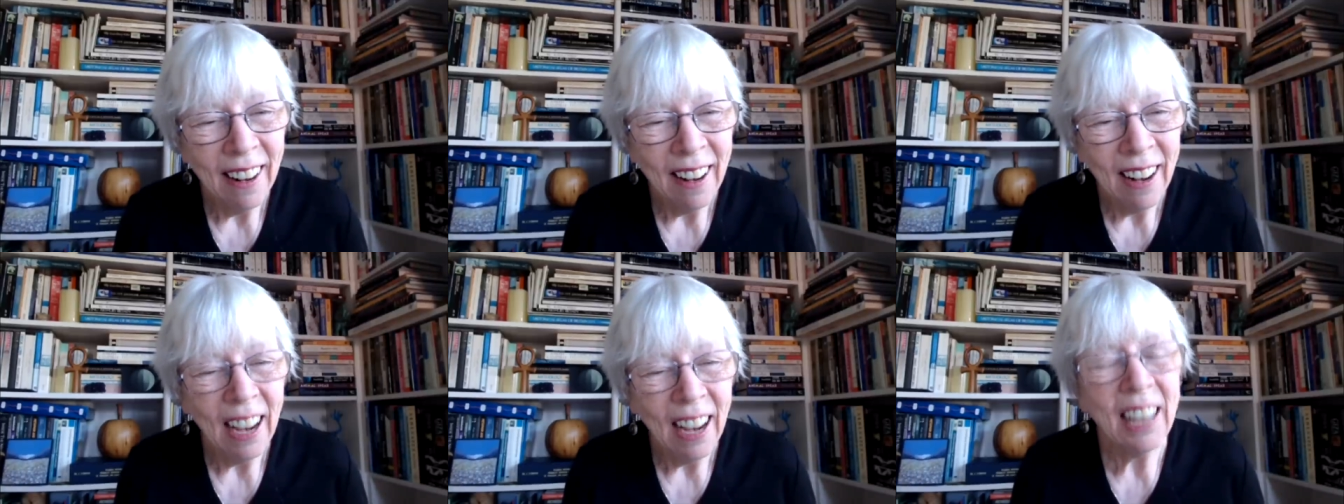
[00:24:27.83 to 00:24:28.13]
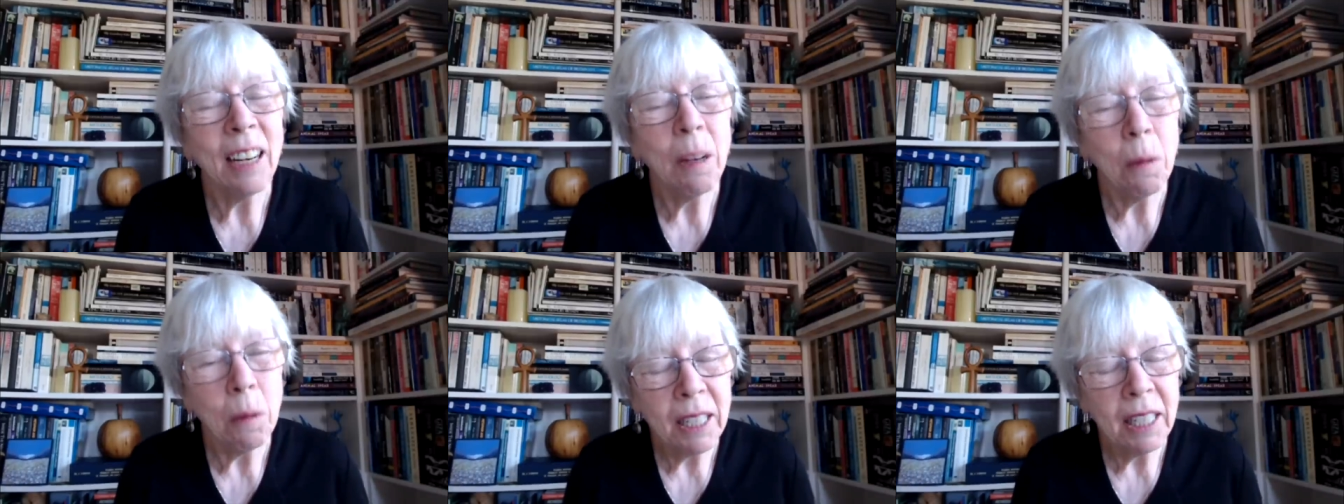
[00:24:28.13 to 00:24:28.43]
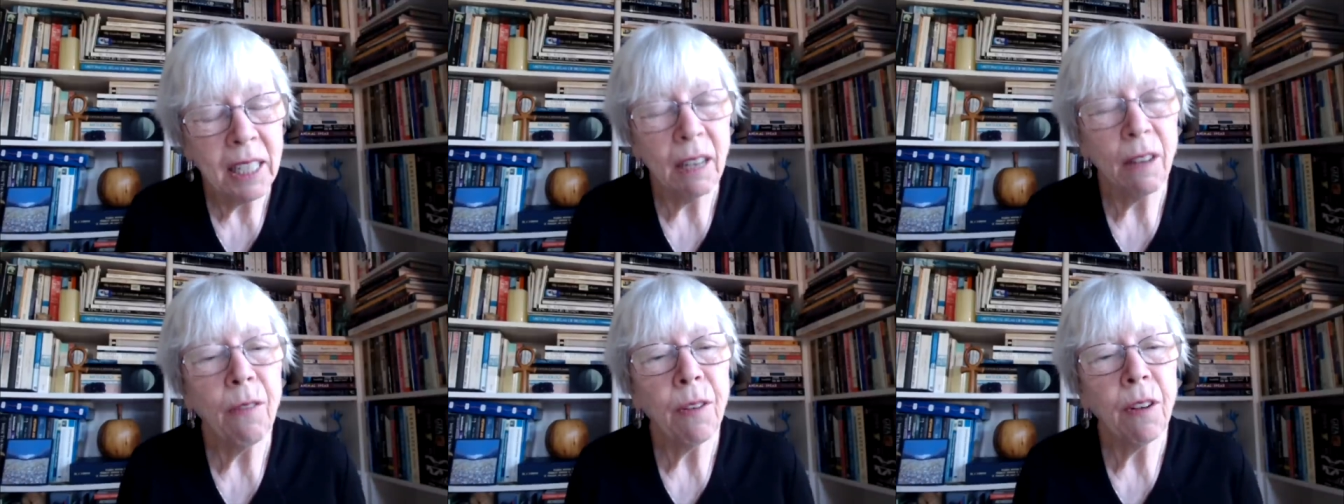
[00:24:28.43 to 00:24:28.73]
And it was
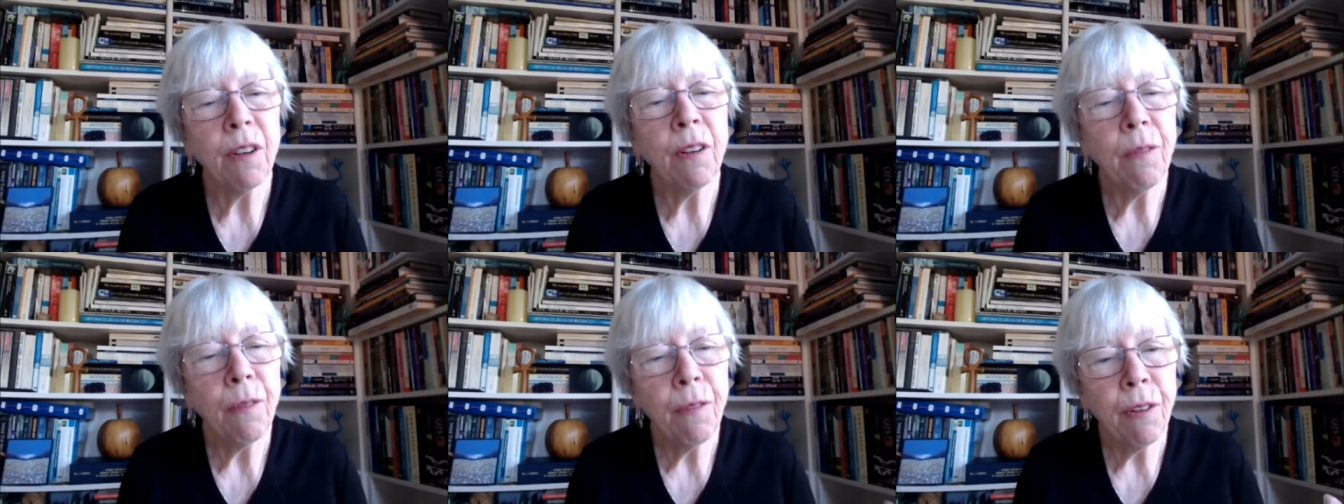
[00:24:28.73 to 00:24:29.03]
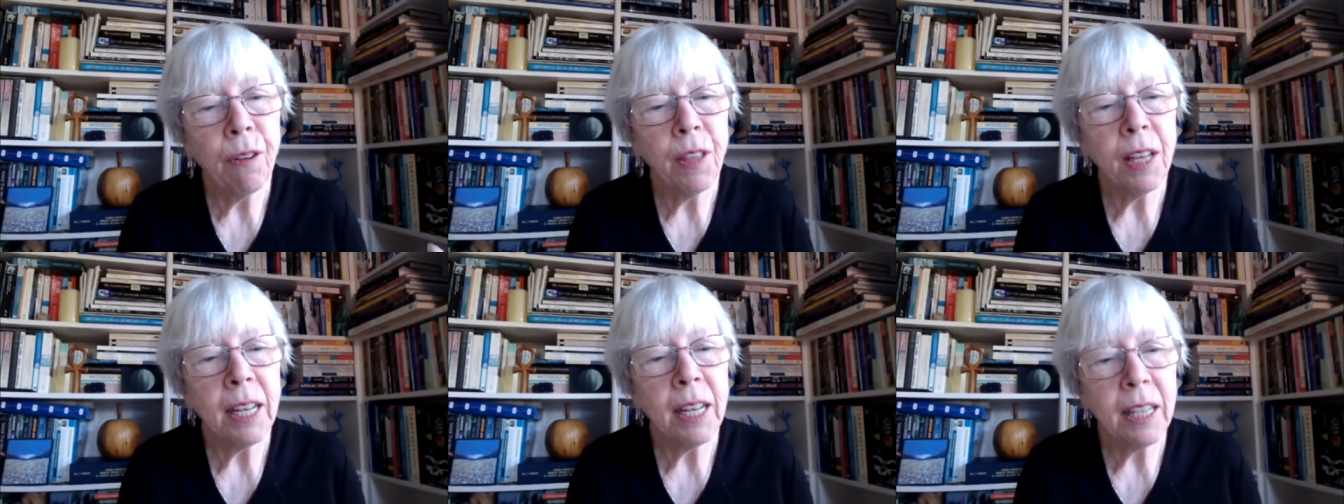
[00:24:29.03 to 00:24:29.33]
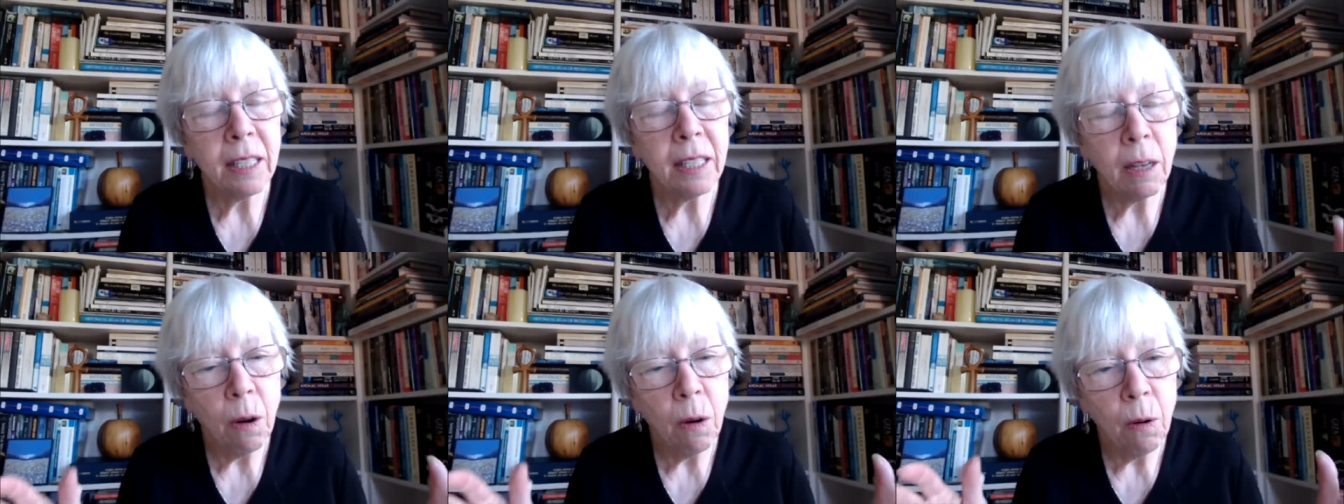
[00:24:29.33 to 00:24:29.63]
given for
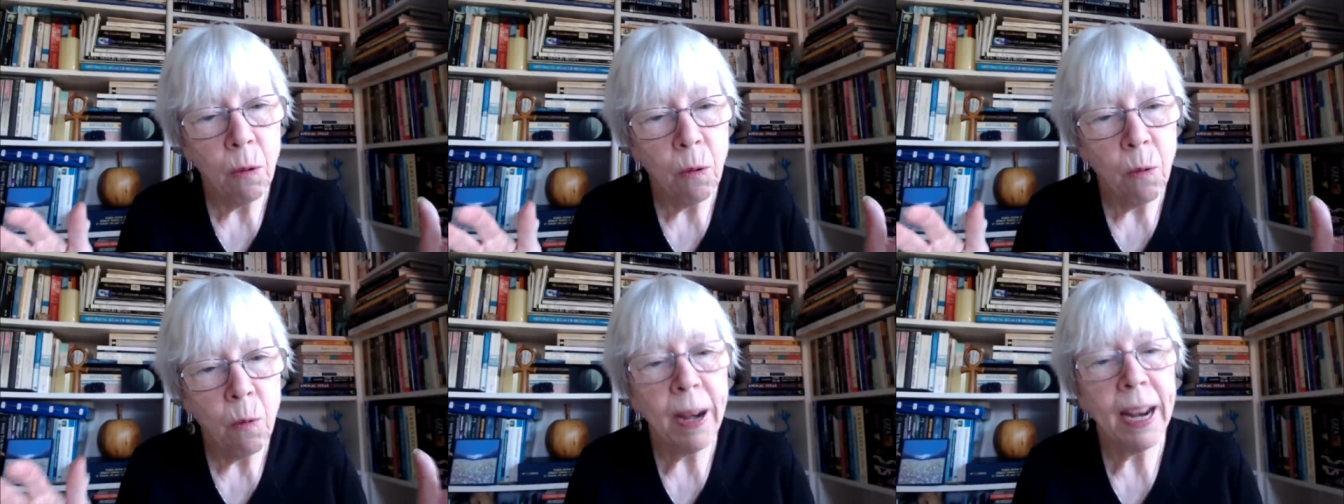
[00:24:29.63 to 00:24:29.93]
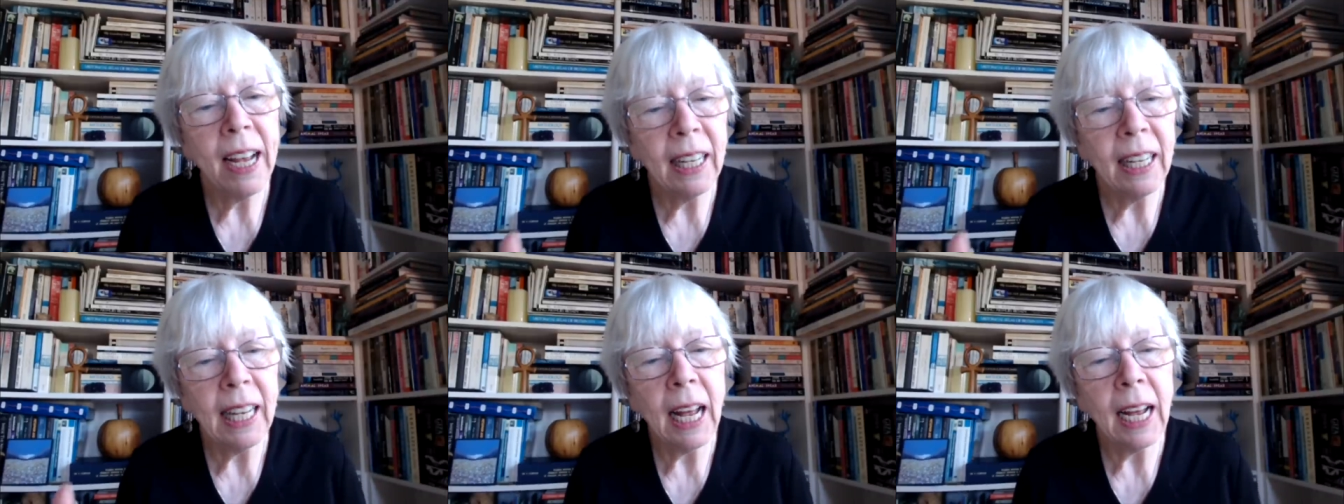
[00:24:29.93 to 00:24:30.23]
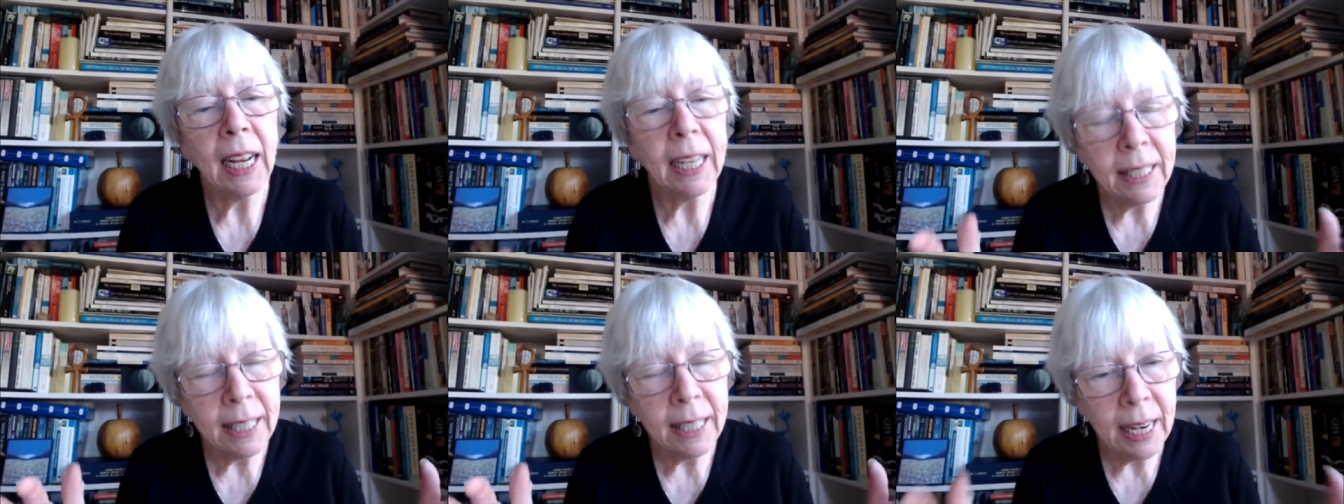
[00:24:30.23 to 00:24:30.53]
this
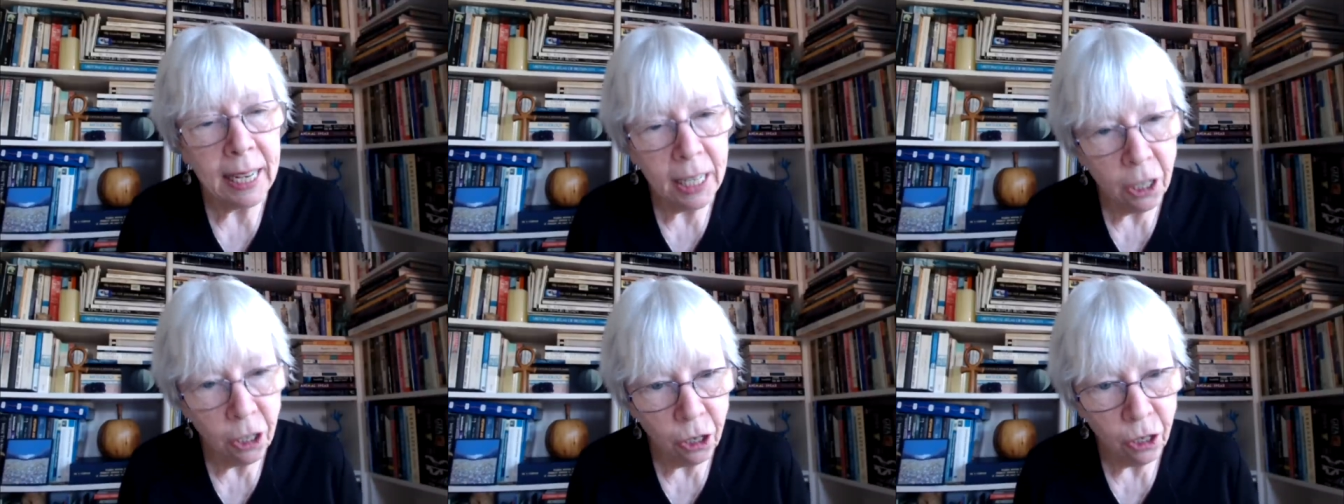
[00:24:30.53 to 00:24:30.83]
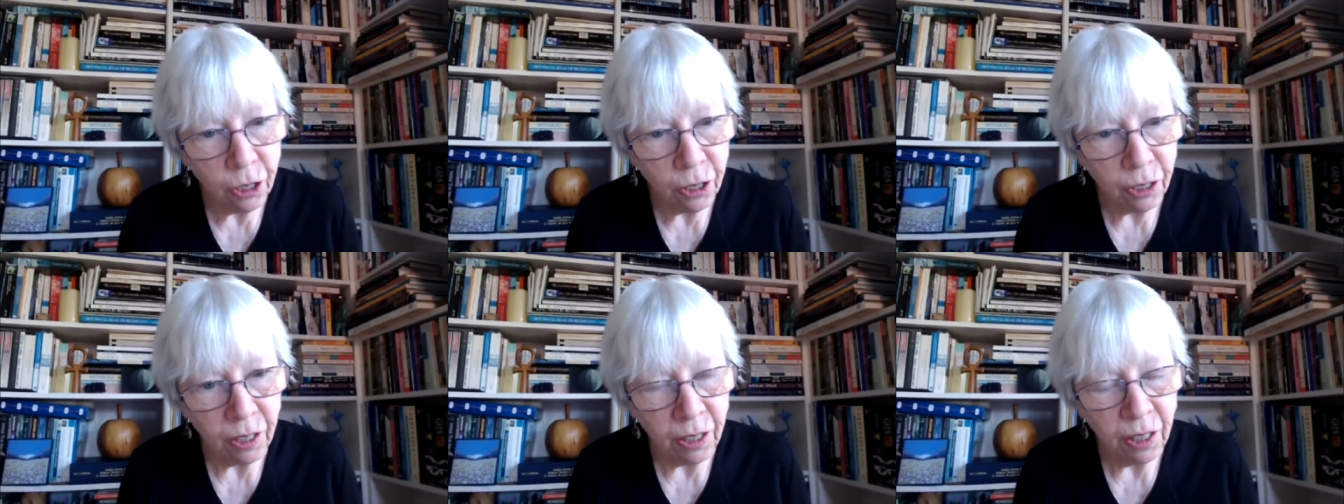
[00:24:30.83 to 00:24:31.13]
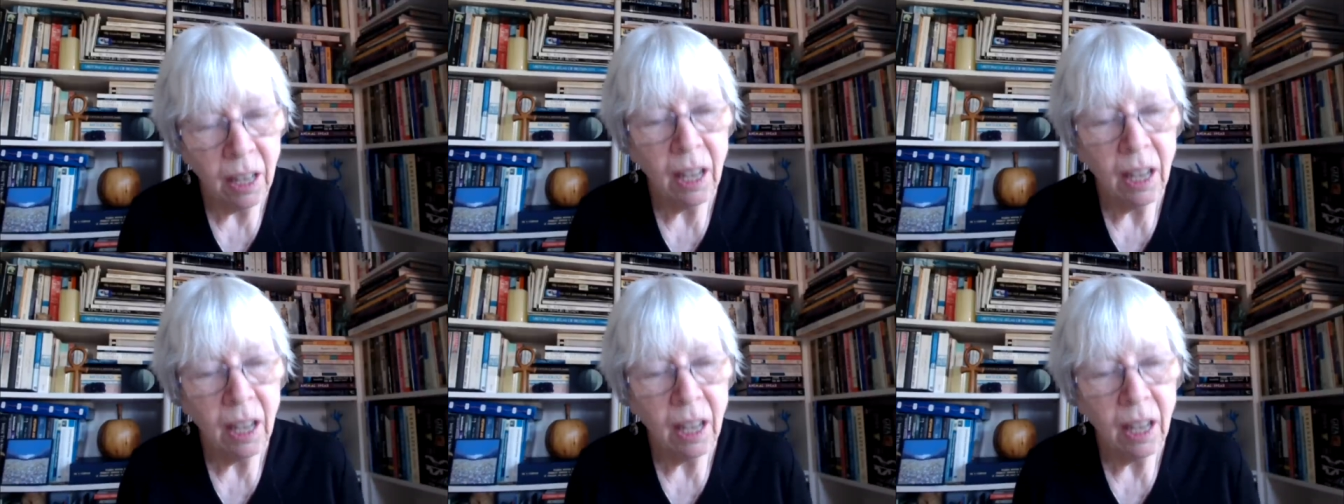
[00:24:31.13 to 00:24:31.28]
realization